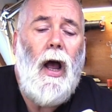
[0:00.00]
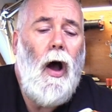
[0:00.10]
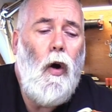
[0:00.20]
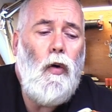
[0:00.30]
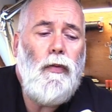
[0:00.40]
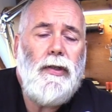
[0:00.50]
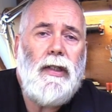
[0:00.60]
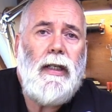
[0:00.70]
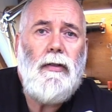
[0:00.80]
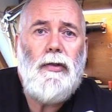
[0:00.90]
All the
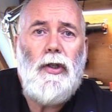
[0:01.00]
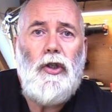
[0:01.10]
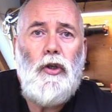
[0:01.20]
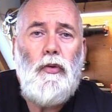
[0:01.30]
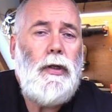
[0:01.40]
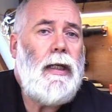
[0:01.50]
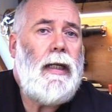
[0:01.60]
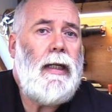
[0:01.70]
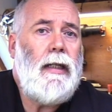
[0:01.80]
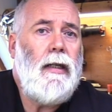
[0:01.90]
skills that you
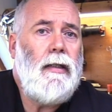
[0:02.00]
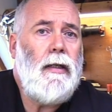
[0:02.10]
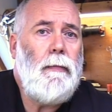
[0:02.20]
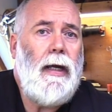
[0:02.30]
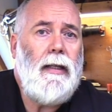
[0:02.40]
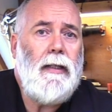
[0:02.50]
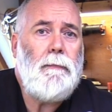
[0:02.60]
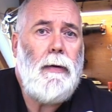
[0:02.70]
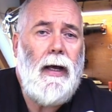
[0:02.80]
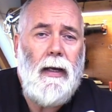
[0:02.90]
need to make this
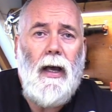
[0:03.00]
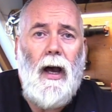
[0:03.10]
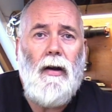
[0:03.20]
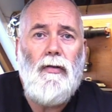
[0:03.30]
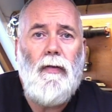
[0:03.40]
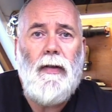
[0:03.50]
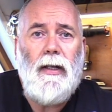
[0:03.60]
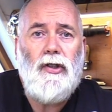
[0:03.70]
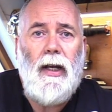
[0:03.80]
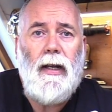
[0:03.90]
bag are on
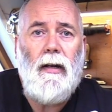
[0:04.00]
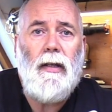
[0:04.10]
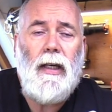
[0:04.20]
that channel.